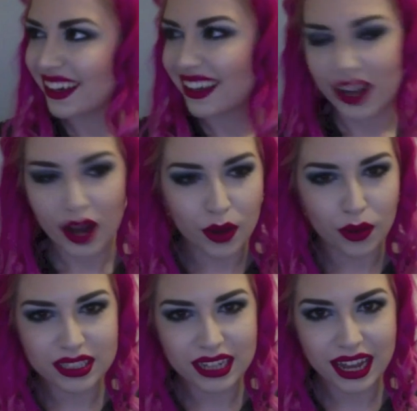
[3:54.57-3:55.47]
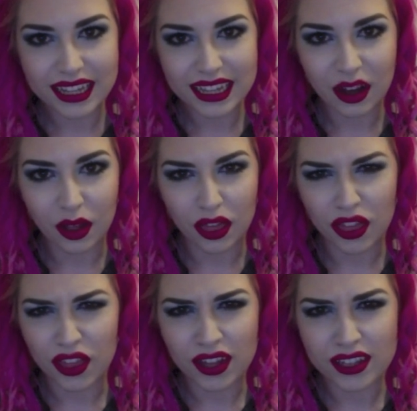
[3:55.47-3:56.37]
oh, what did I eat on
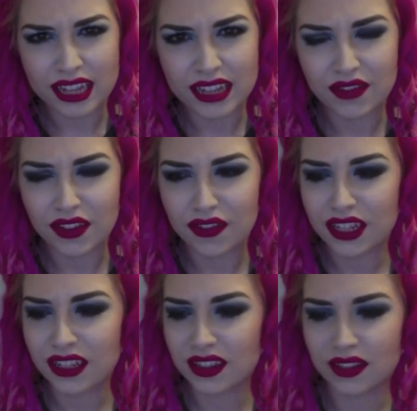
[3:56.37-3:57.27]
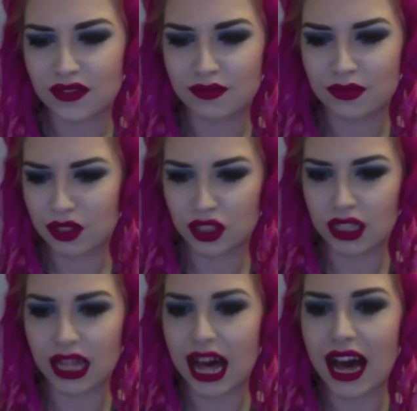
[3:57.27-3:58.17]
Thursday the 15th of
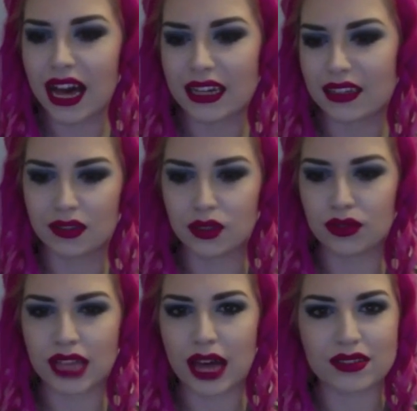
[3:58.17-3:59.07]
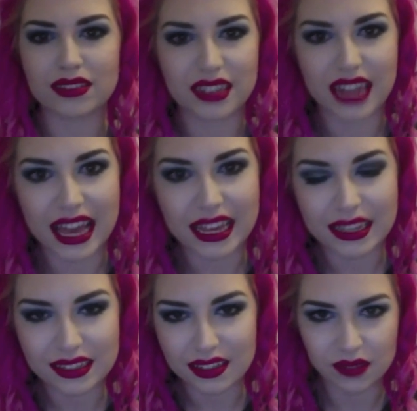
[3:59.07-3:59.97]
July 2008
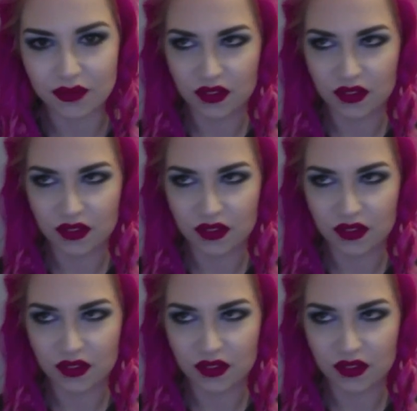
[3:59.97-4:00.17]
or something